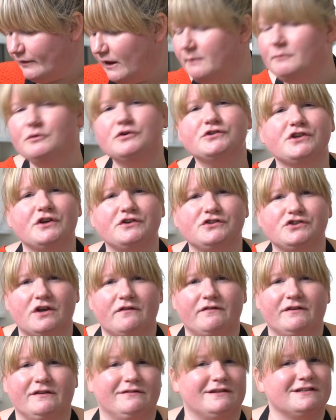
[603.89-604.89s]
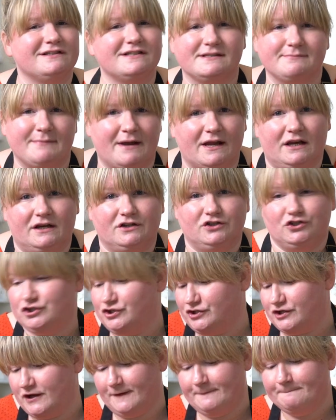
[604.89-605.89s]
I'm also serving, this is my
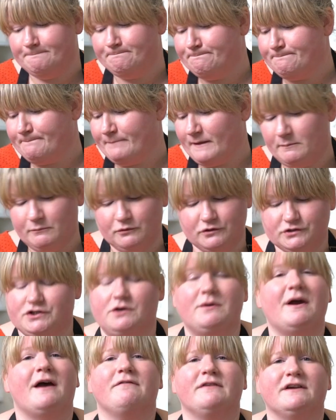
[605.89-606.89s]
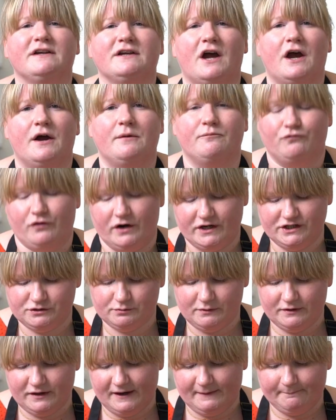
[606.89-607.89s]
lunch, so I'm also having rice
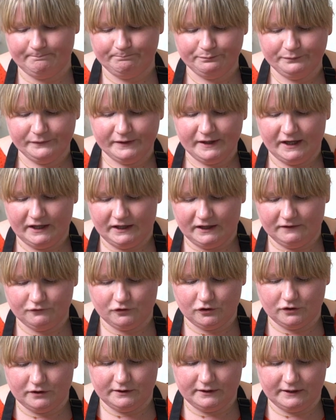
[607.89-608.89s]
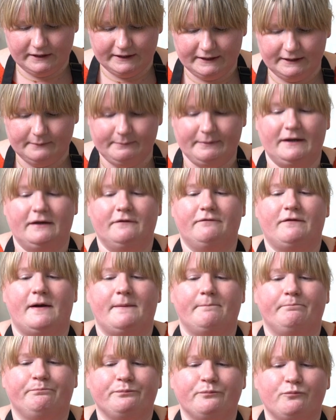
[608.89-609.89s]
with it, and I've got a little bit of
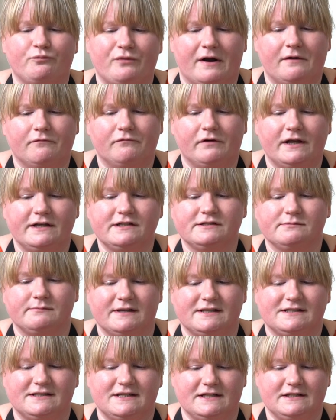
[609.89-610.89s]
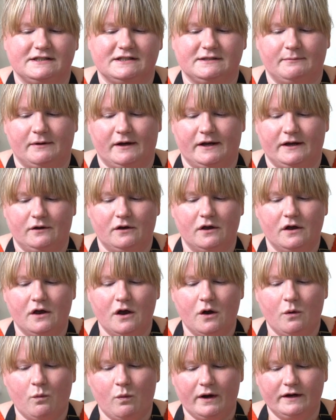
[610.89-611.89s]
brown rice mixed into my
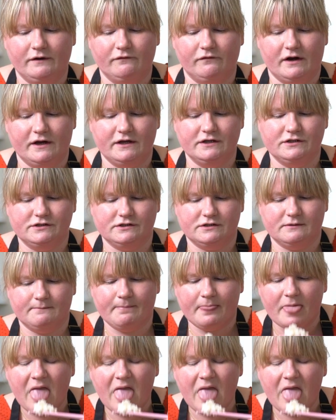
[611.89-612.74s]
white rice.